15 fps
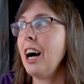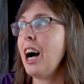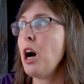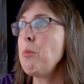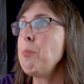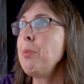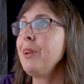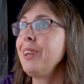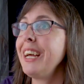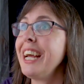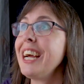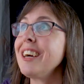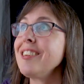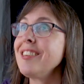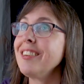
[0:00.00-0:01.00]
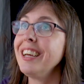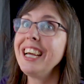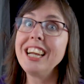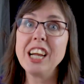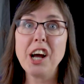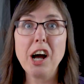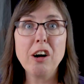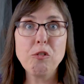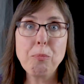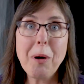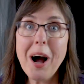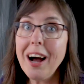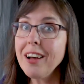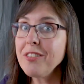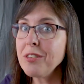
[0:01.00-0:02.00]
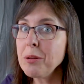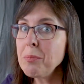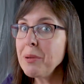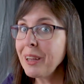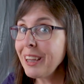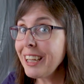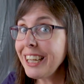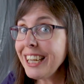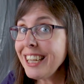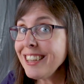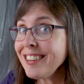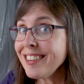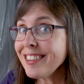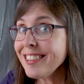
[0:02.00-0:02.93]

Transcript: a blank slate of possibilities?